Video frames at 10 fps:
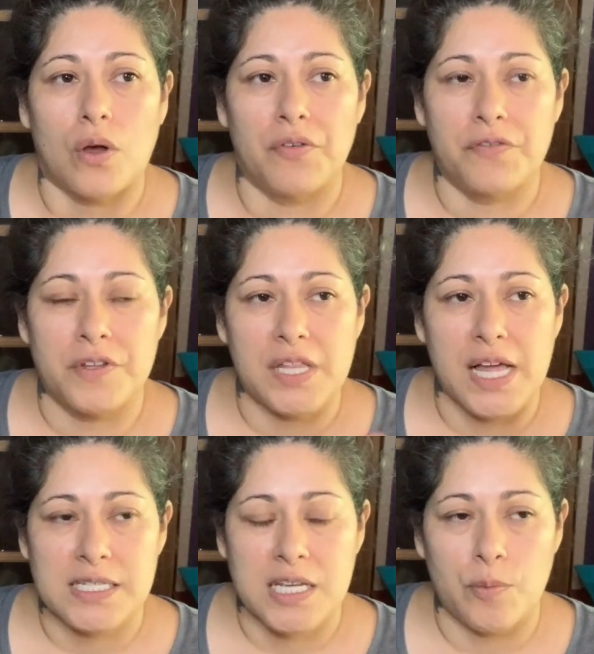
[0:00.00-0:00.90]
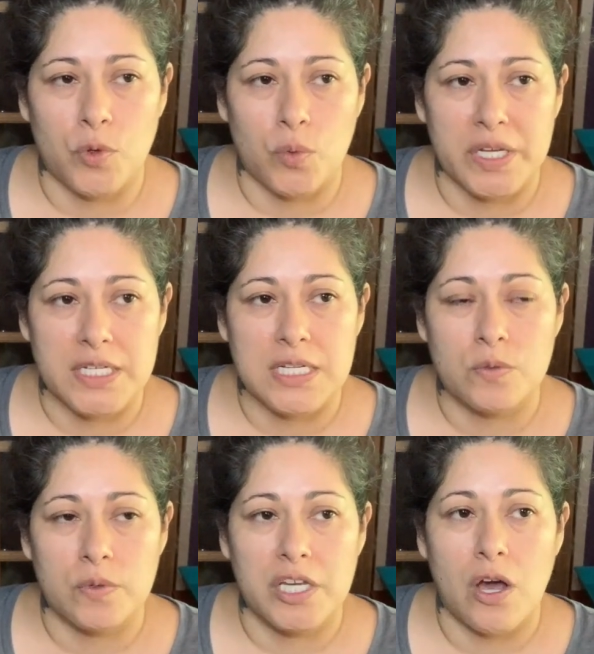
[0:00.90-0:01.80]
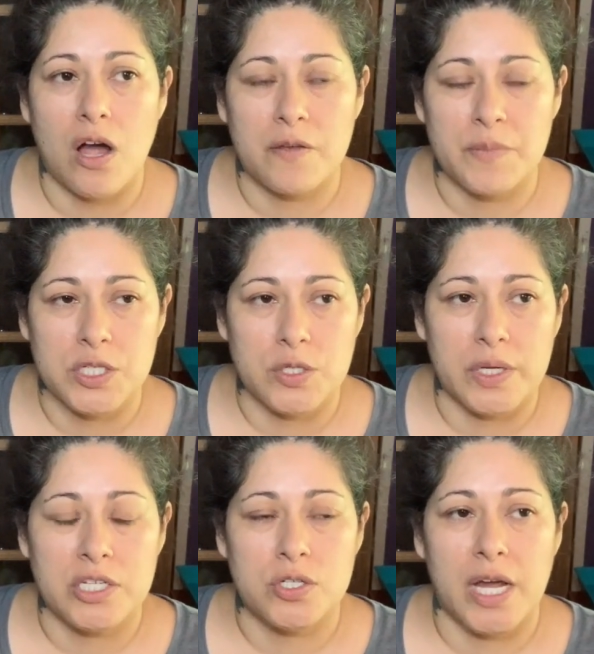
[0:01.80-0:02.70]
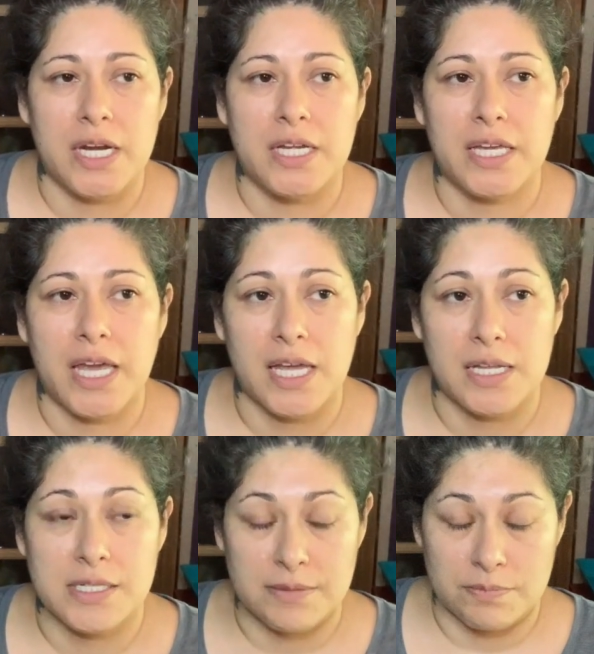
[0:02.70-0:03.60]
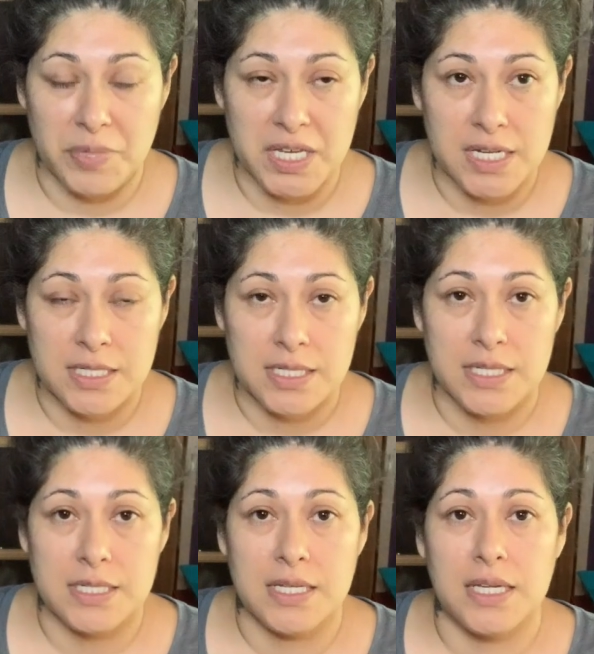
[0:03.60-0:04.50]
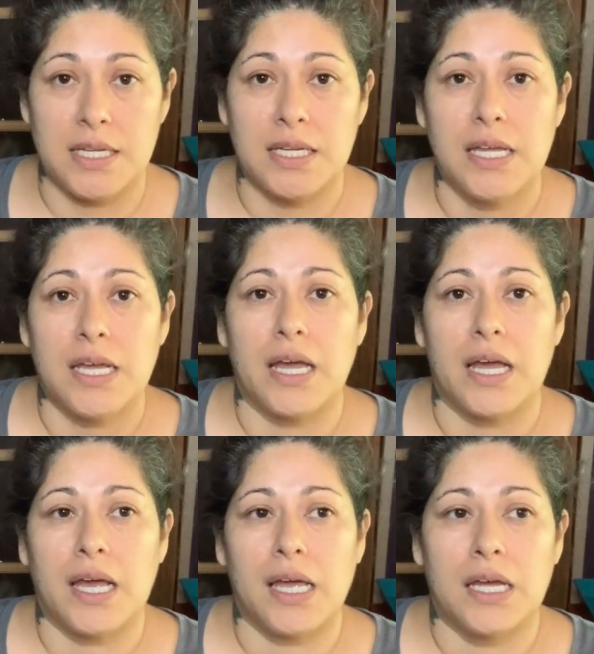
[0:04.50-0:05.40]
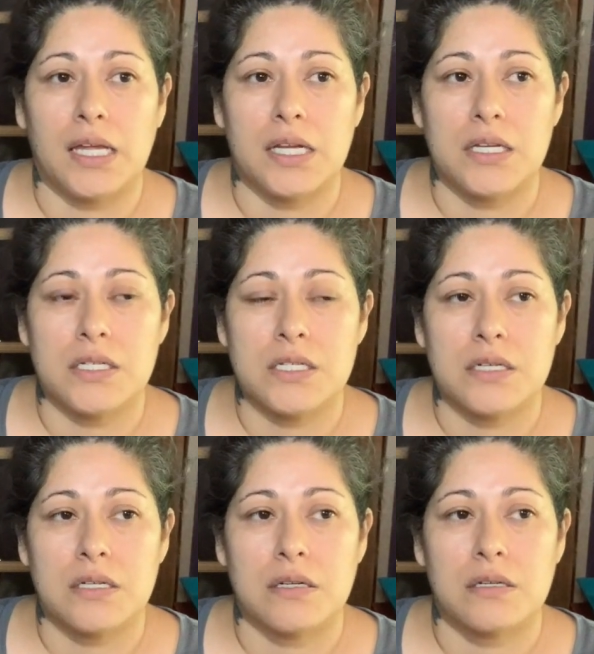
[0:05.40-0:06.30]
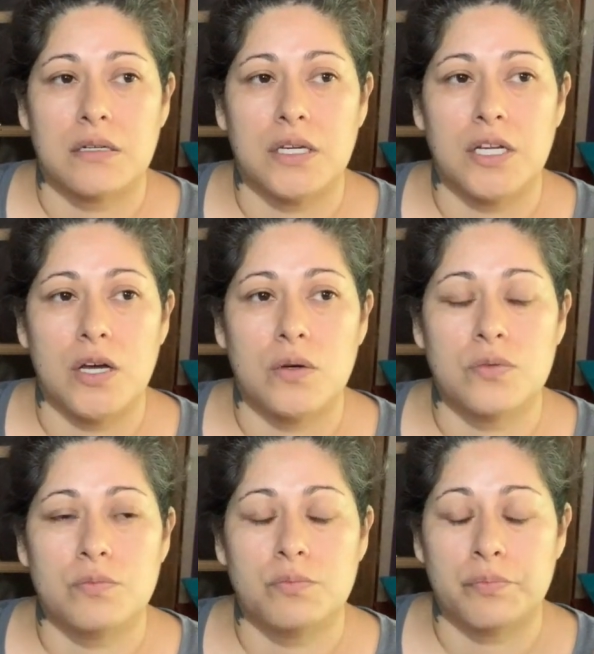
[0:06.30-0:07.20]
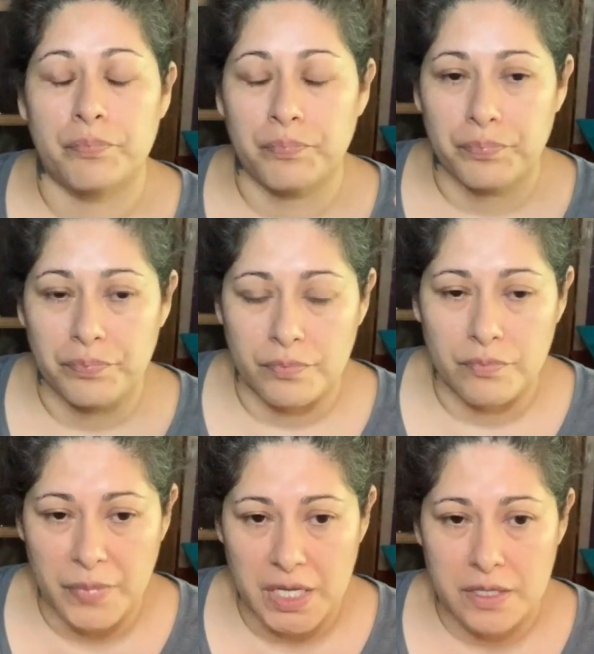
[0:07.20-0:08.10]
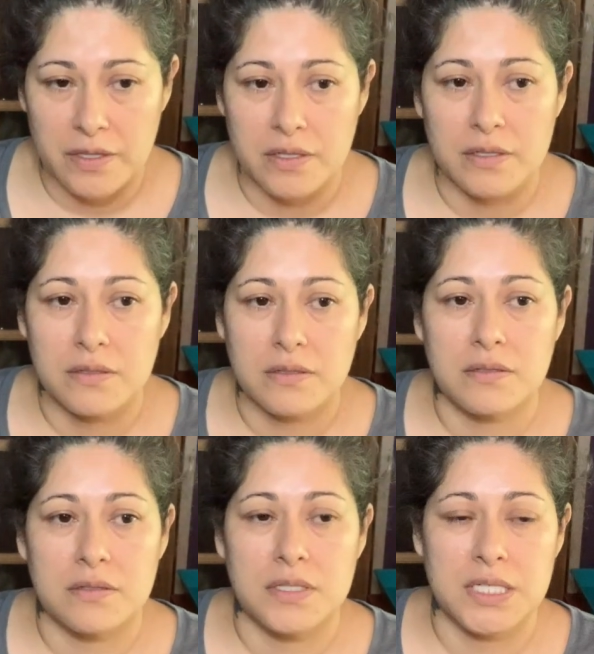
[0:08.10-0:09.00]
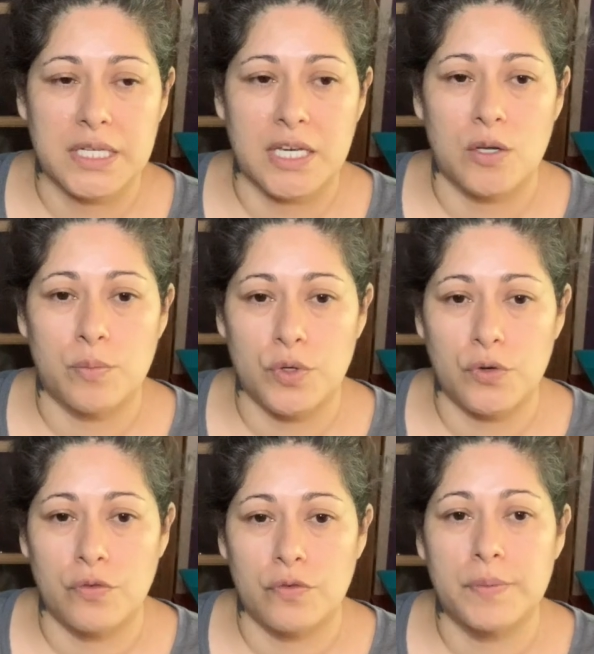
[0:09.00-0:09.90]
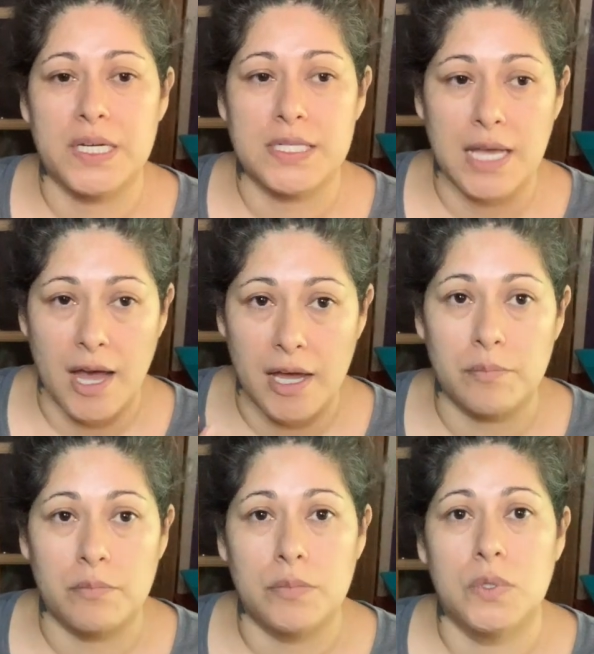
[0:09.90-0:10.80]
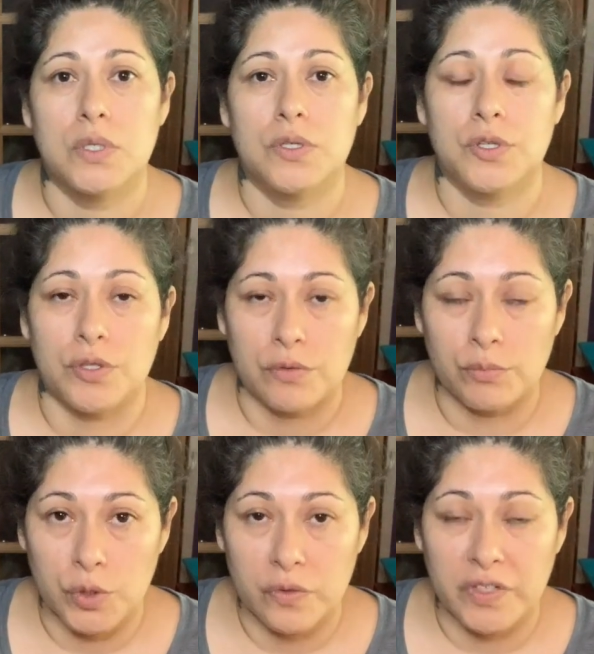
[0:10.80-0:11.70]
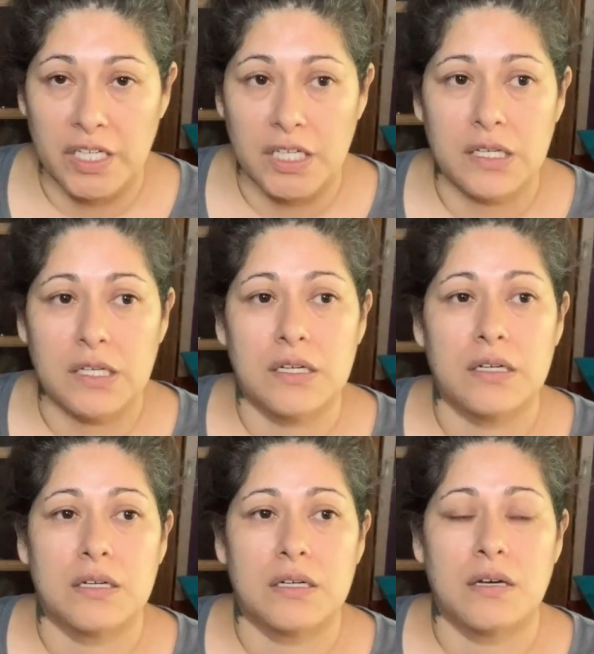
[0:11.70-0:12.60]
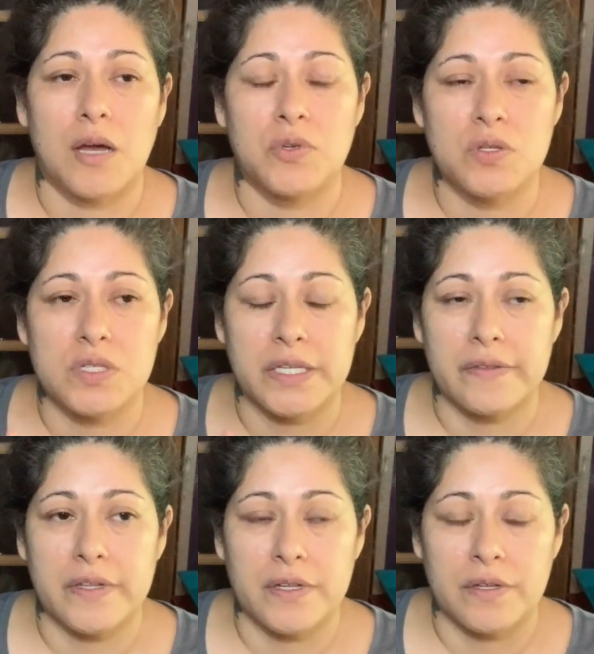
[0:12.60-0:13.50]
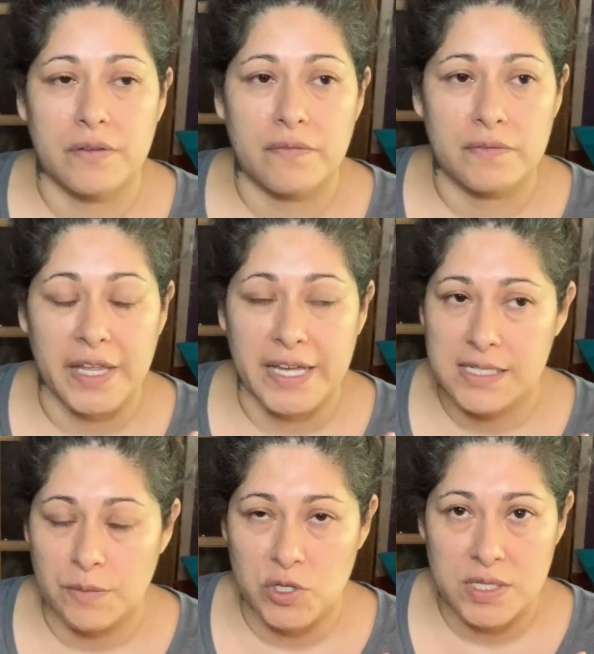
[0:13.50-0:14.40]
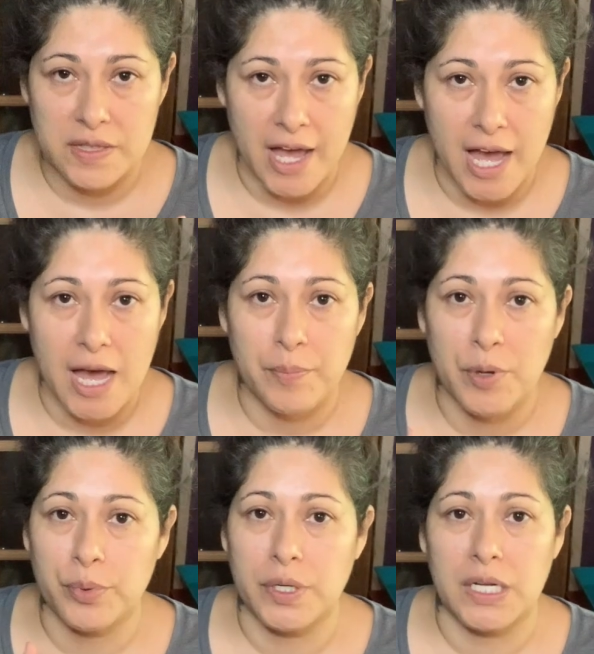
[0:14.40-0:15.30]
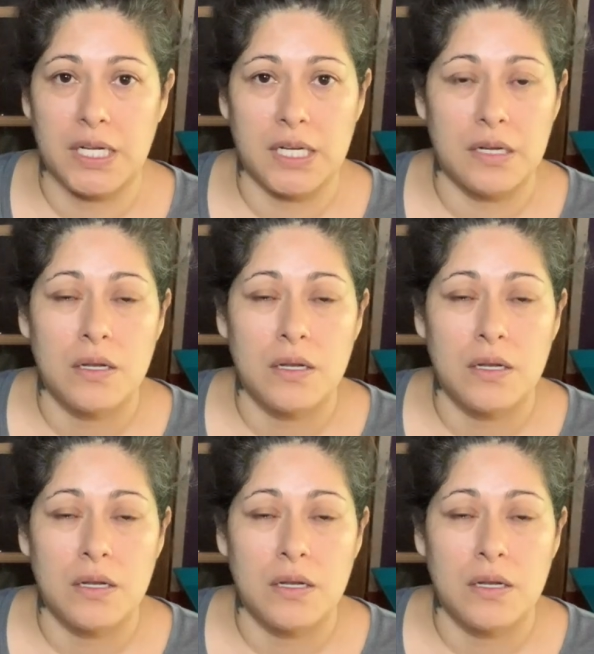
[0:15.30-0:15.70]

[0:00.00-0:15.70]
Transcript: for the last couple of weeks, that's really all I've been doing to try to be consistent and, you know, make the scale move, because I'm moving. I'm using like I said, I'm using the app. I'm putting in